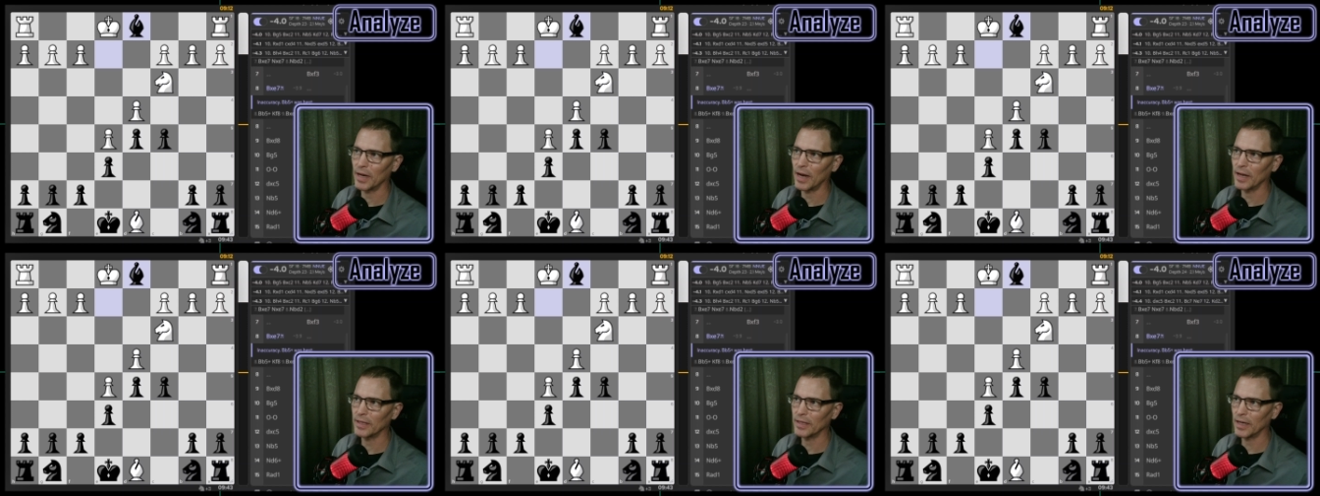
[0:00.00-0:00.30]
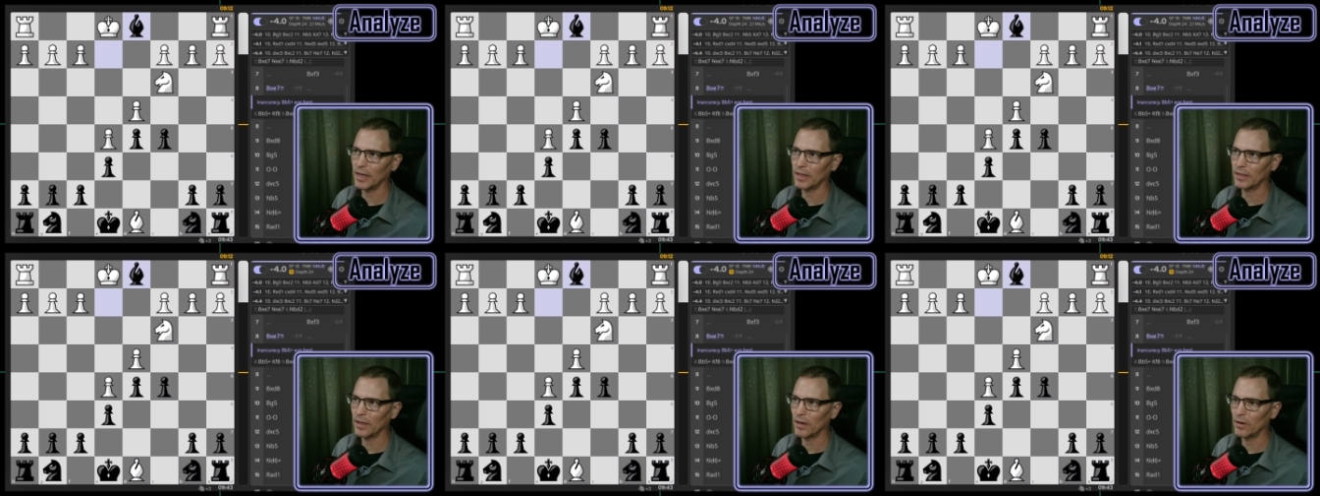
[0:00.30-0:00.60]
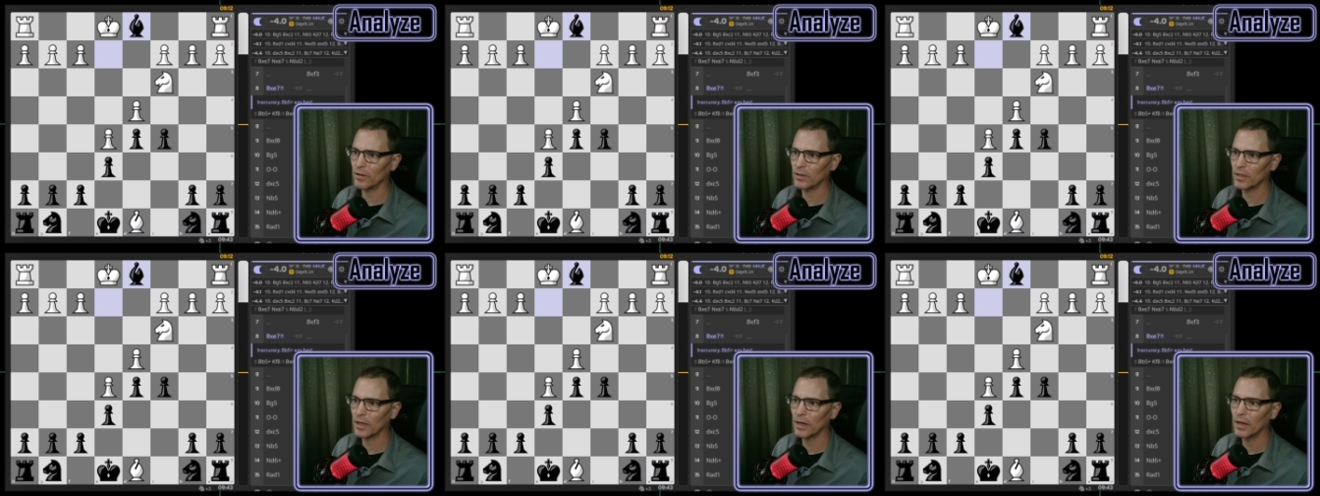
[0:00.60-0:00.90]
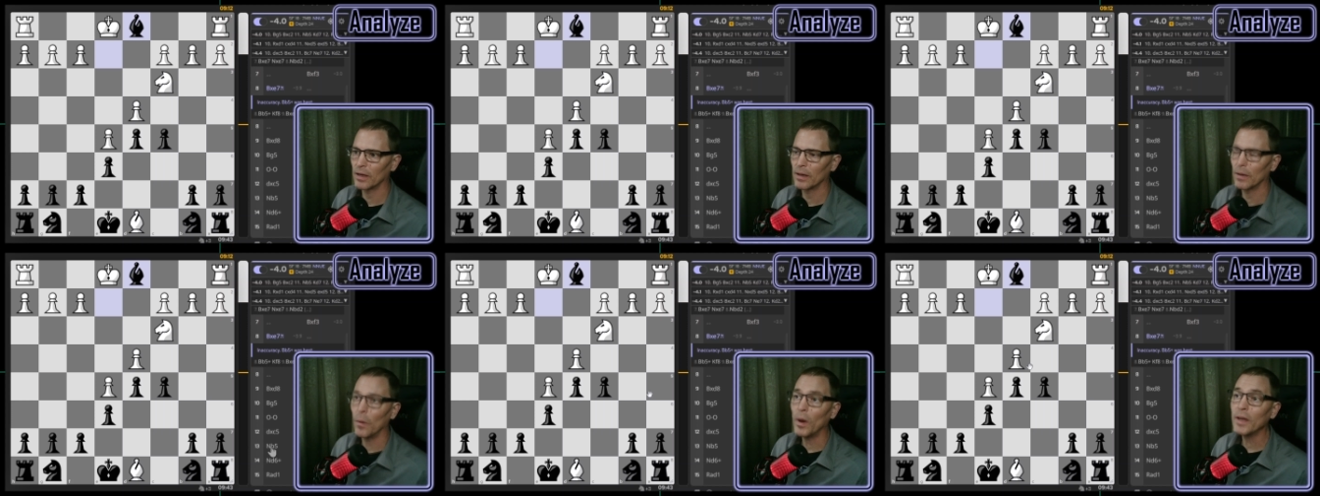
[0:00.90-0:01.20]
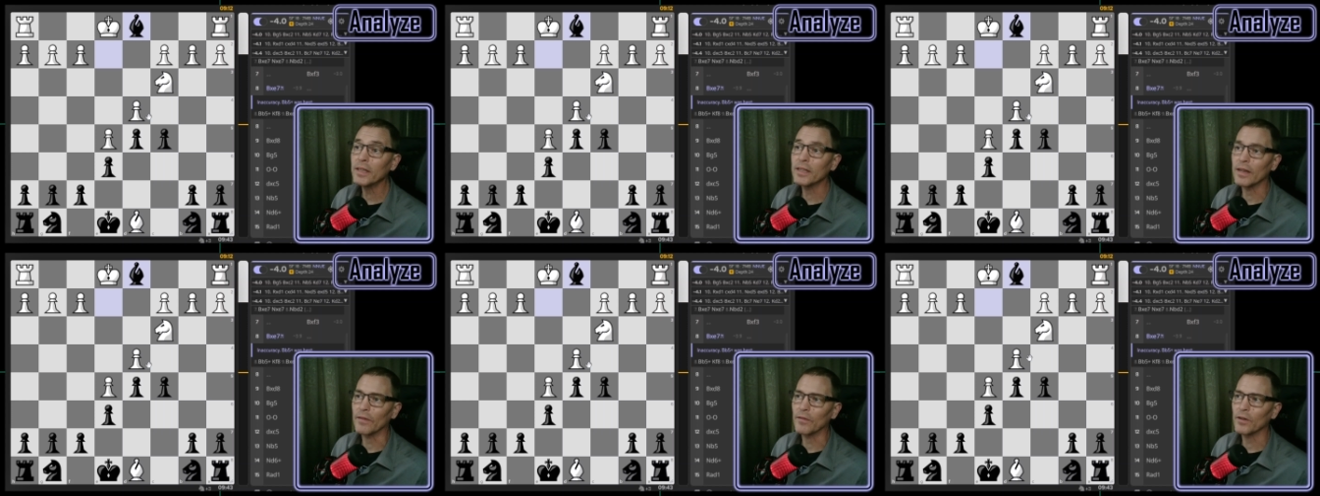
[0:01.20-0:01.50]
then I take theirs.
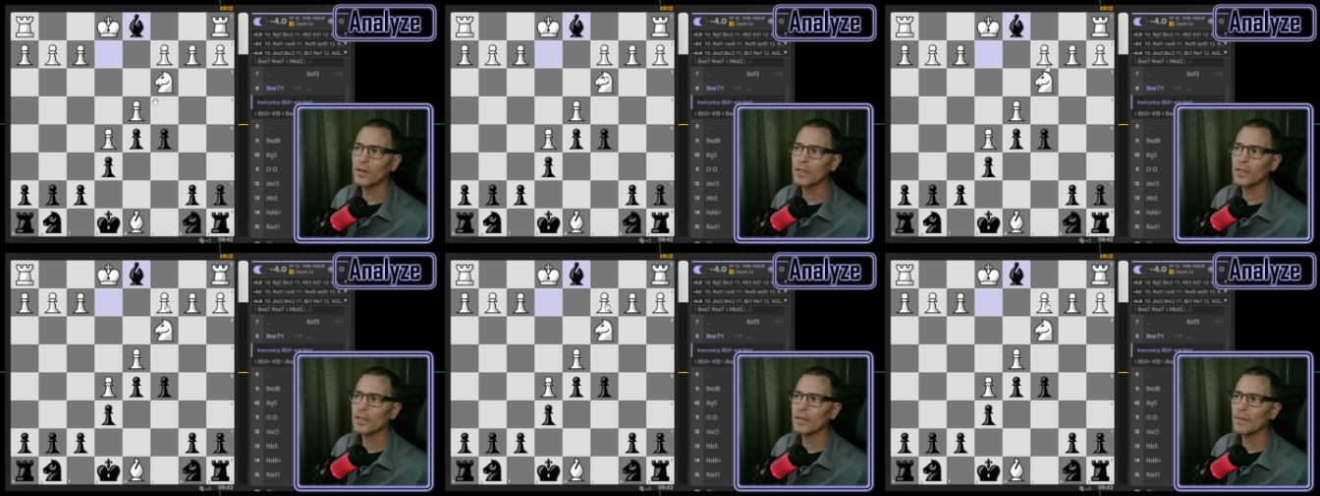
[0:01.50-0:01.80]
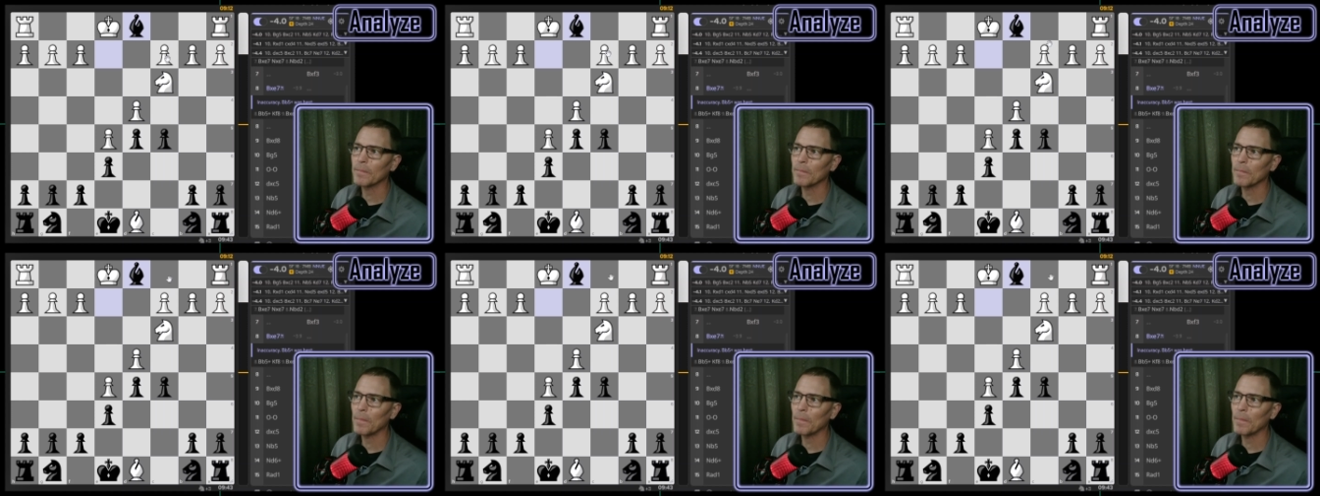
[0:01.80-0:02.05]
One difference